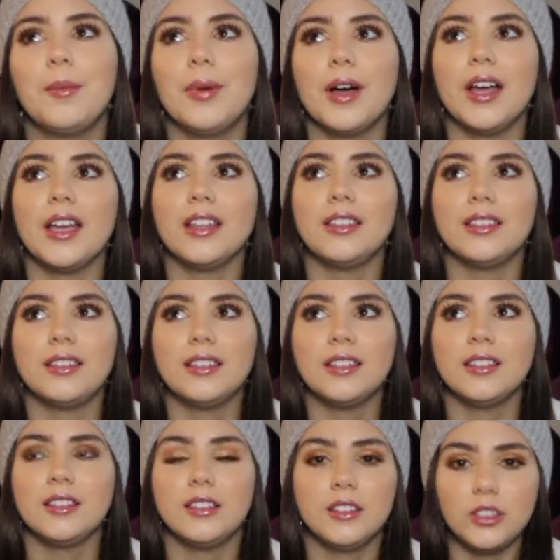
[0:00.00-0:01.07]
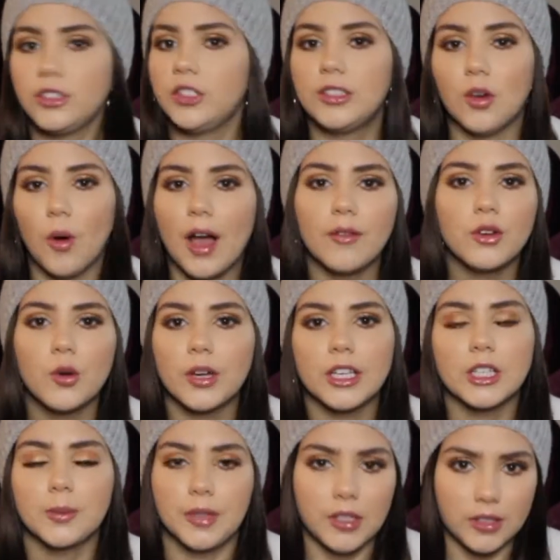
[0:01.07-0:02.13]
But so everyone
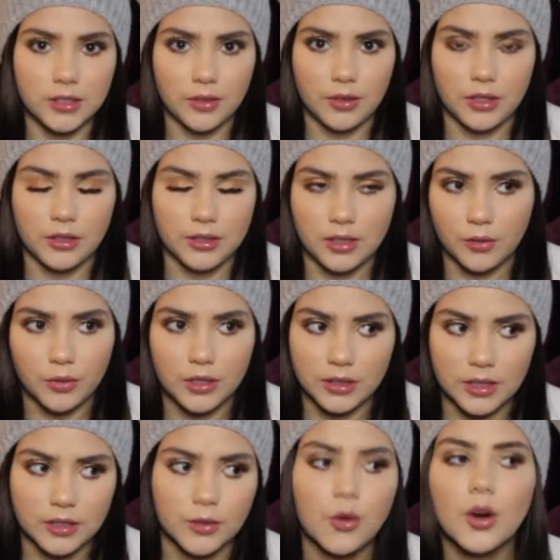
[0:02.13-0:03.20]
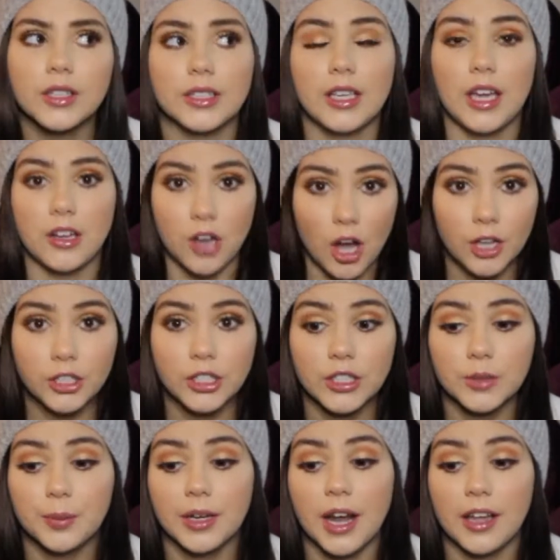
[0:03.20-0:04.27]
experiences different things. Of course I get
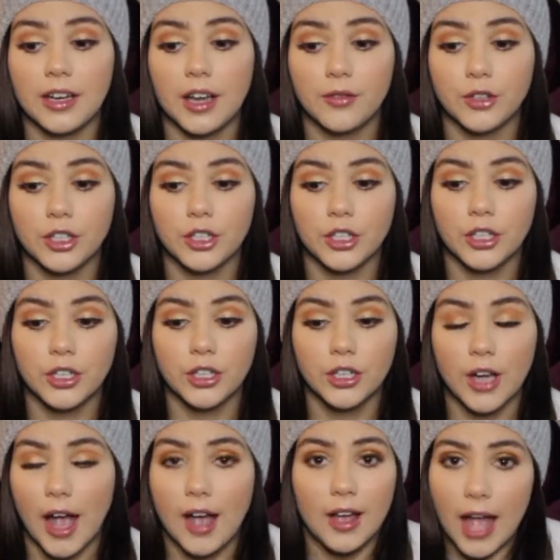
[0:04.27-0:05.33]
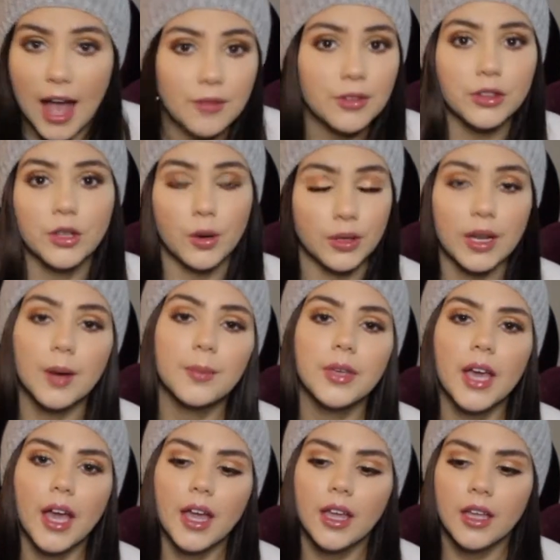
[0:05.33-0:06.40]
nauseous, but I haven't thrown up
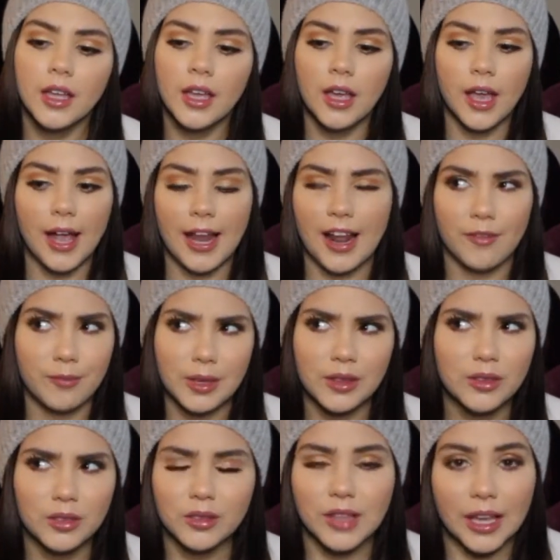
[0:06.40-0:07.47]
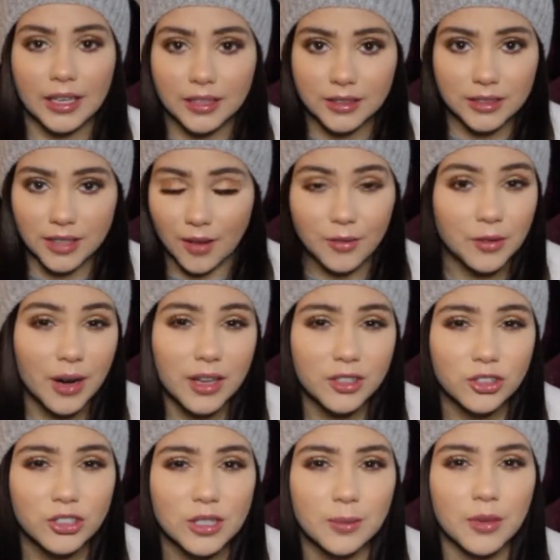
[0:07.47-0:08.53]
yet, and I've been through like 7
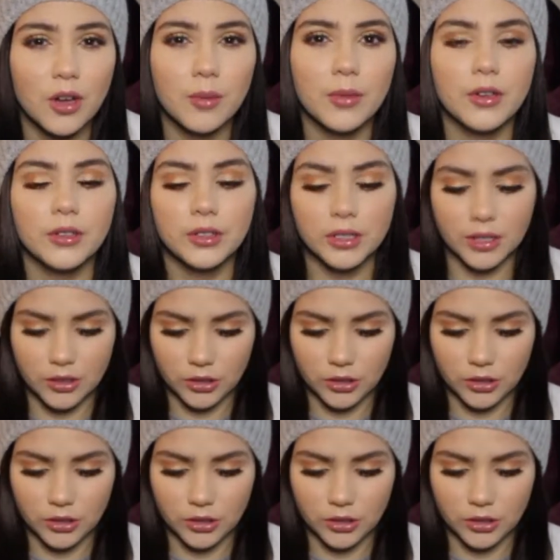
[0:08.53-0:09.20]
rounds of treatment almost.